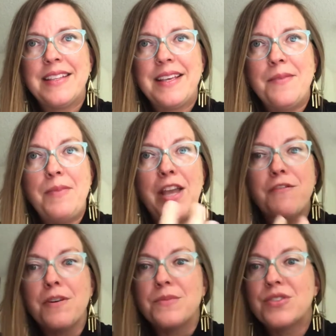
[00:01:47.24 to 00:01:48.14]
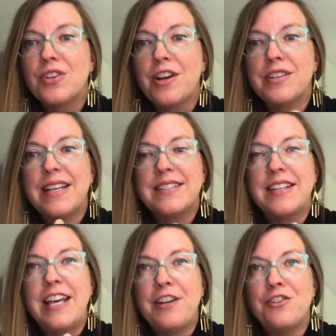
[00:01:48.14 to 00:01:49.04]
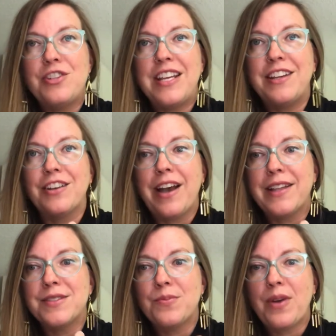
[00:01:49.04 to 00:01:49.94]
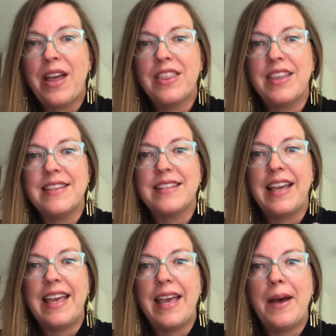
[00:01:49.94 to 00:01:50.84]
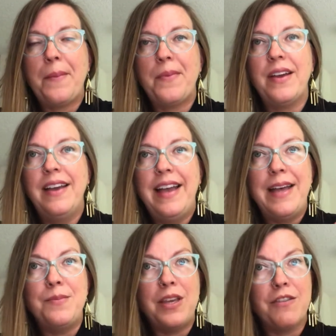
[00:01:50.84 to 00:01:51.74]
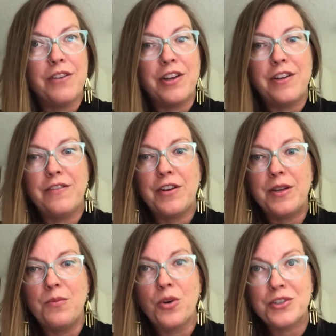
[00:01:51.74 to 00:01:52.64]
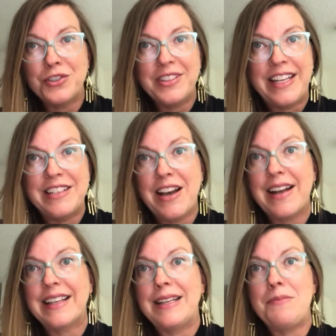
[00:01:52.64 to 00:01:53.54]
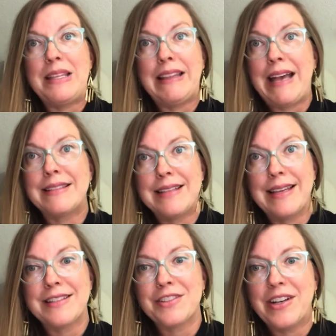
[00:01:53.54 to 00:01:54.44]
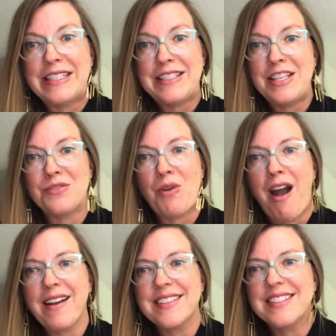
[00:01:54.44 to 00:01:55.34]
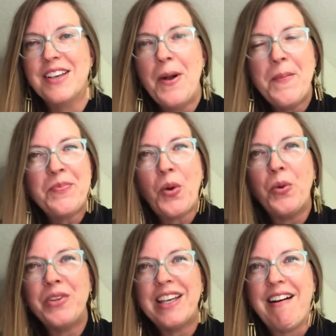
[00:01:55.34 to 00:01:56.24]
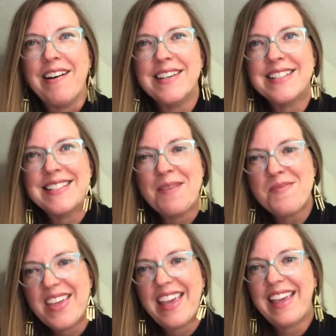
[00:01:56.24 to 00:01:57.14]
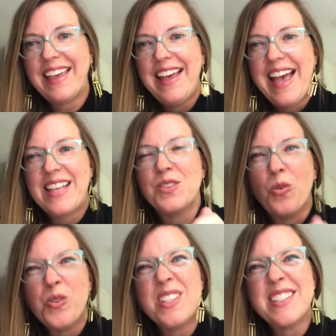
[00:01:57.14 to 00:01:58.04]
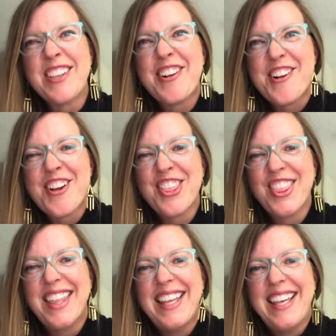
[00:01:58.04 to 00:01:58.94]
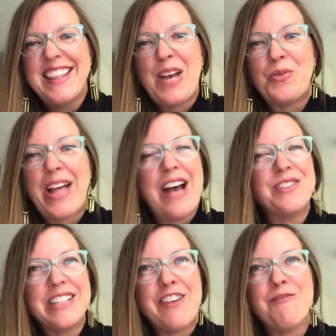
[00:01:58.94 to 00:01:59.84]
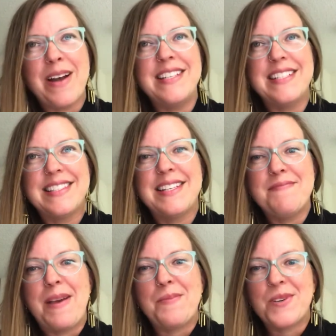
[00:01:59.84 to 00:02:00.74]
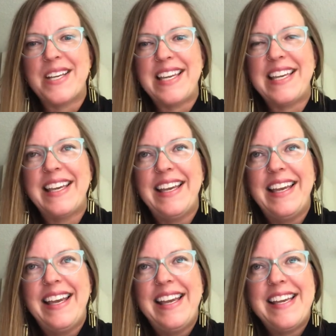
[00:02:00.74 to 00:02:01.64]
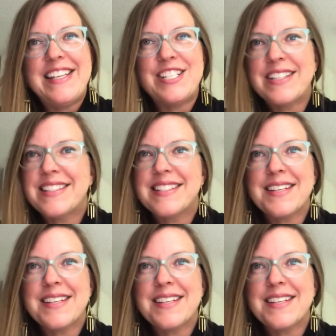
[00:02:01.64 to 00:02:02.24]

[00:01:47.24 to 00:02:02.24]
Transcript: Made from stardust and energy and God's breath as I am, and being very, very mortal and not going to be lasting as long as these rocks, holding on to something as old as the earth that will outlive my distant memory, it just